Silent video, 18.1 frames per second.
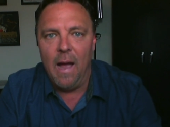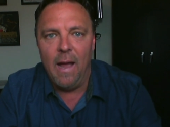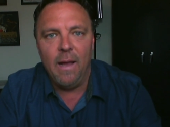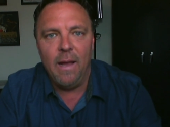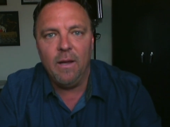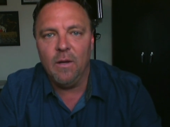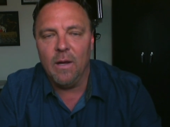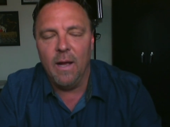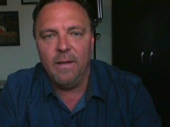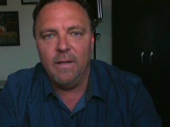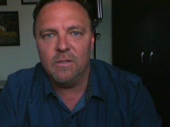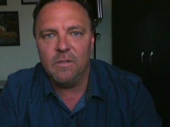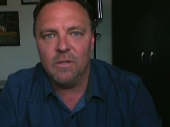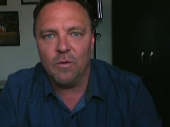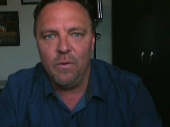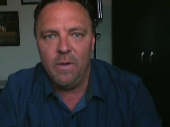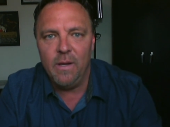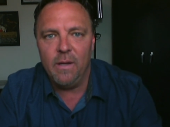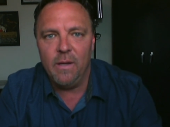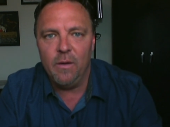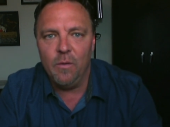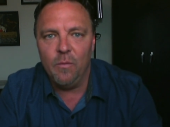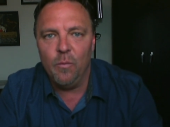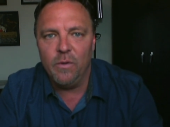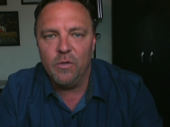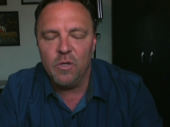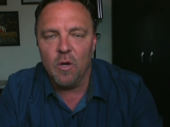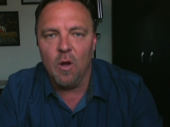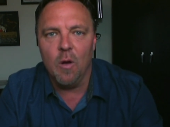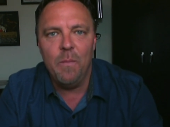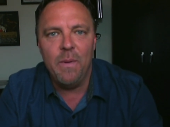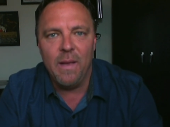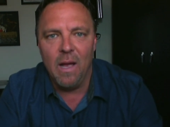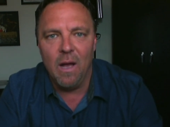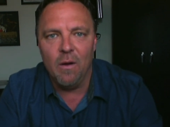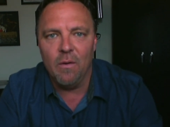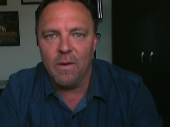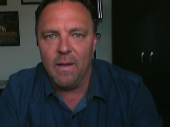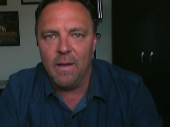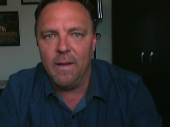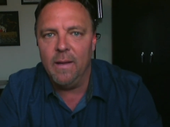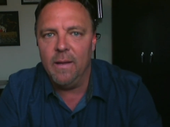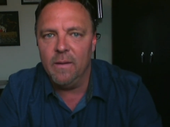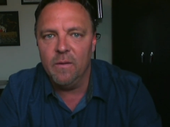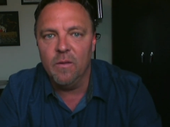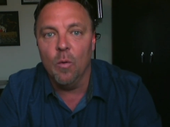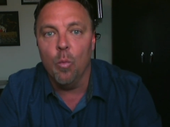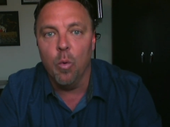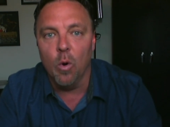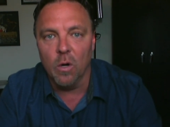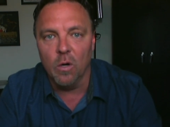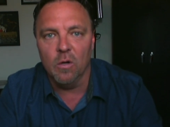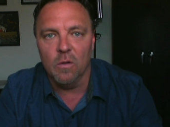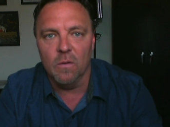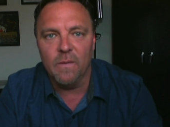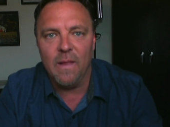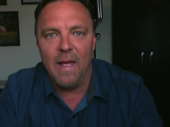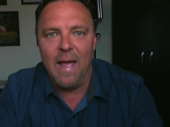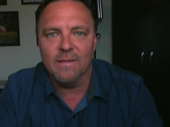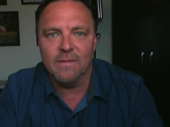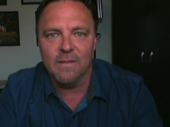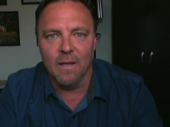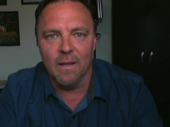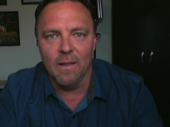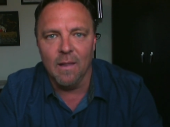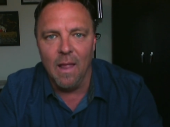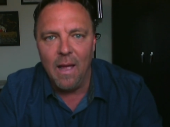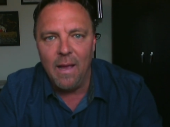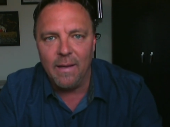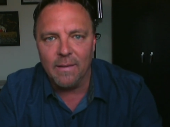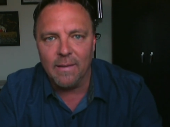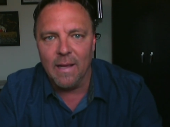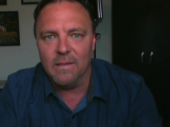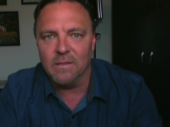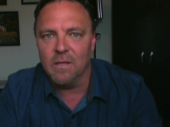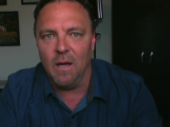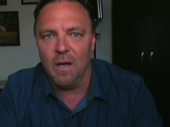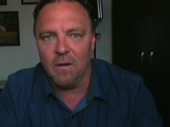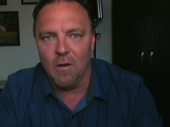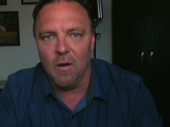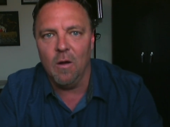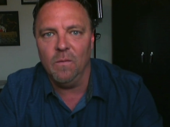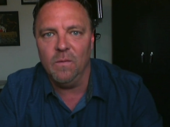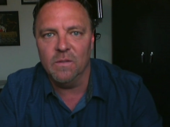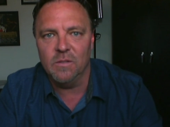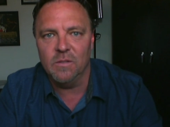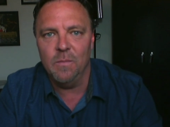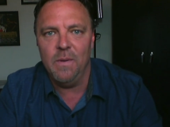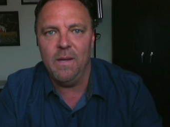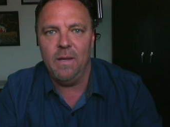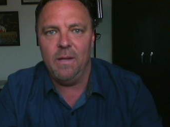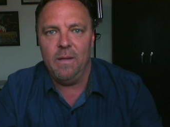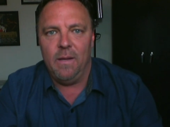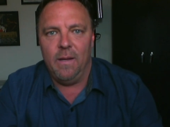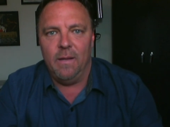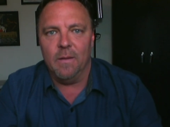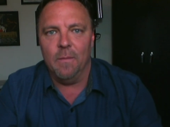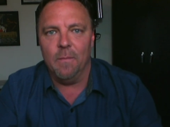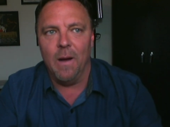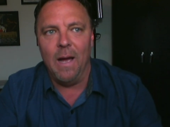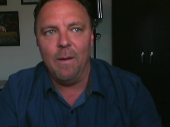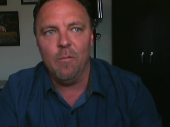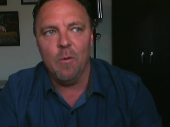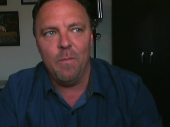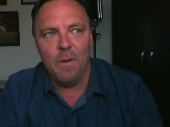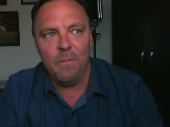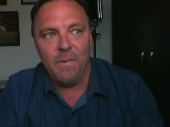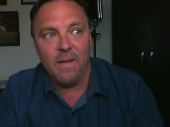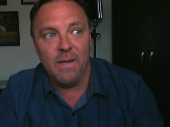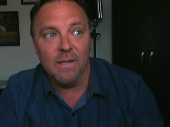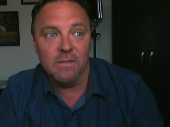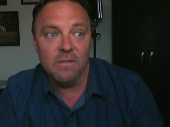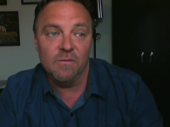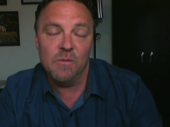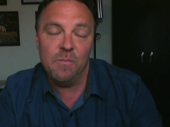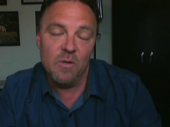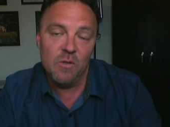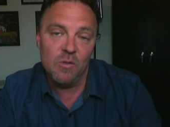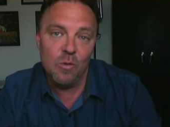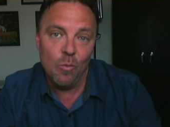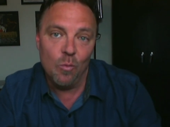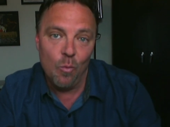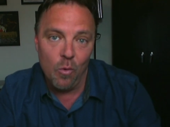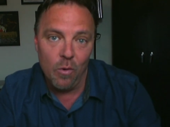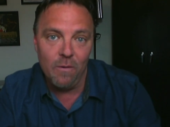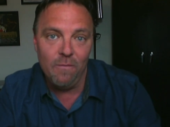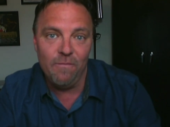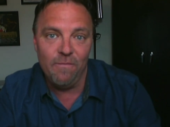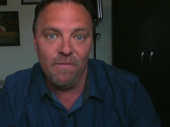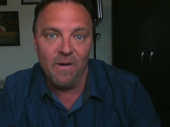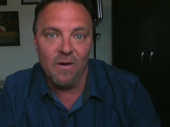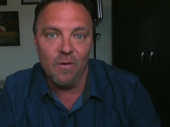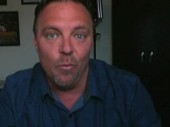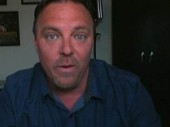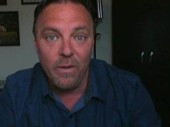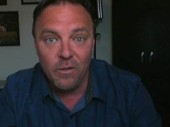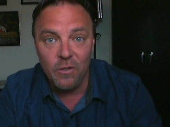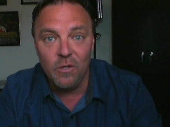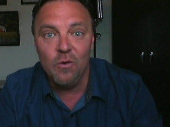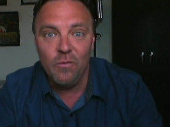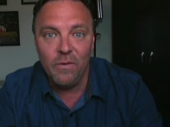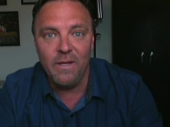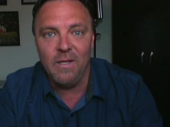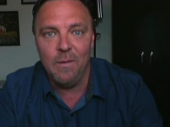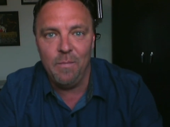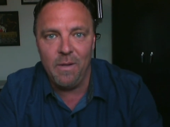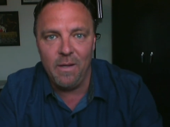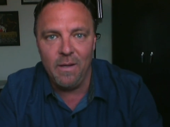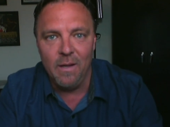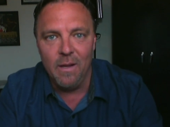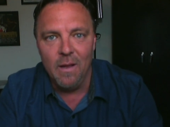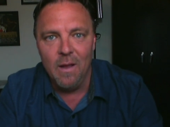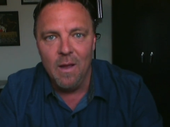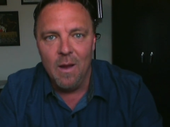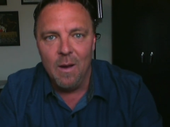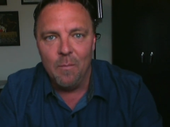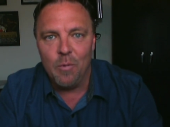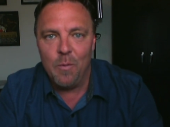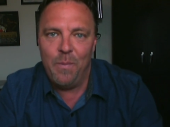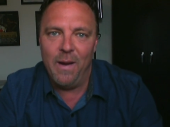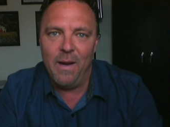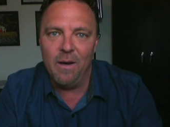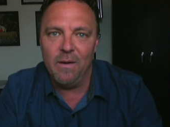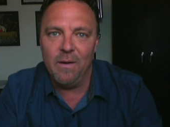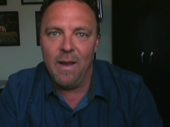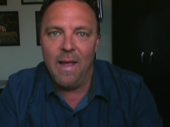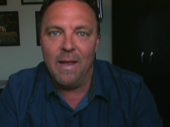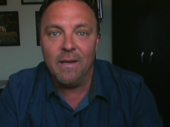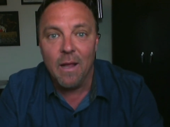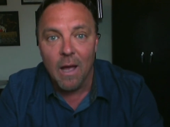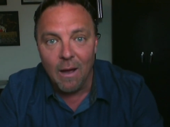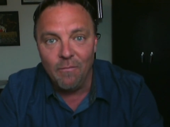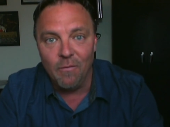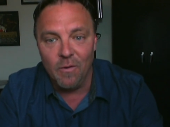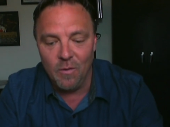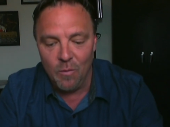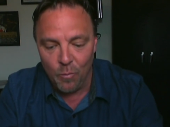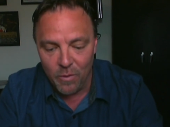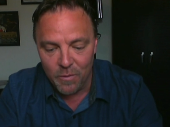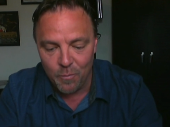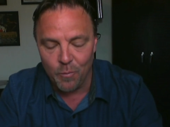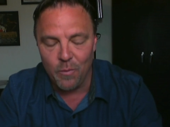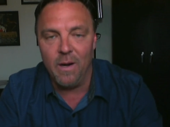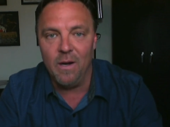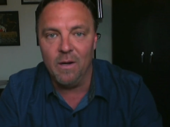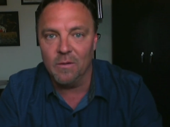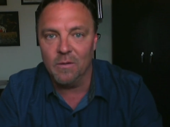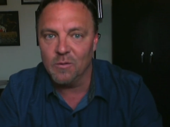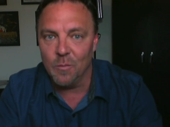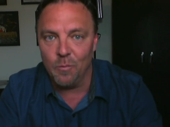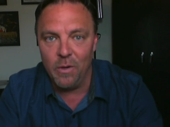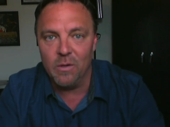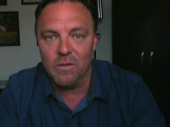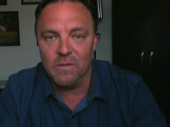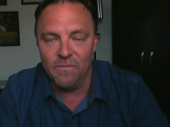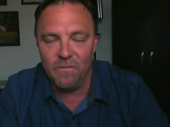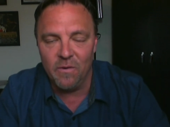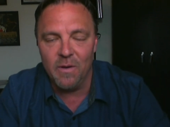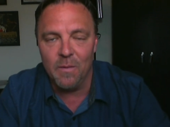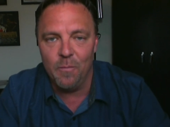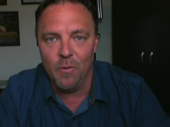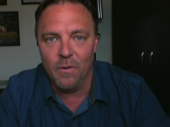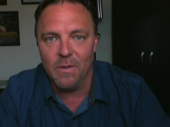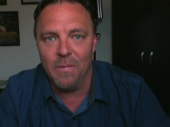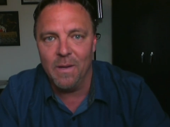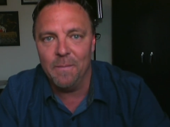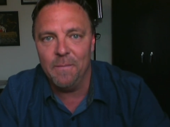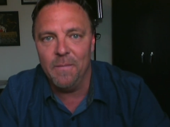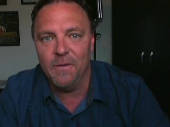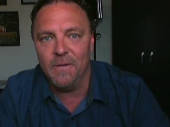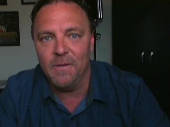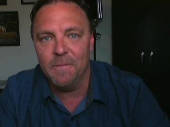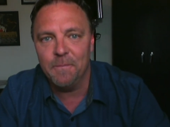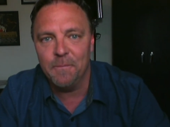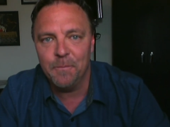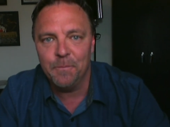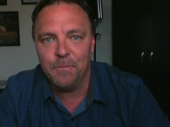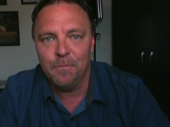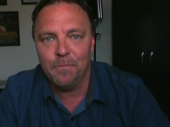Right. I disagree. We should all be out in the world as a light, as God called us to be in the Bible. But because of spiritual warfare, we do need to be prepared and covered with prayer. So prayer is very important in my opinion.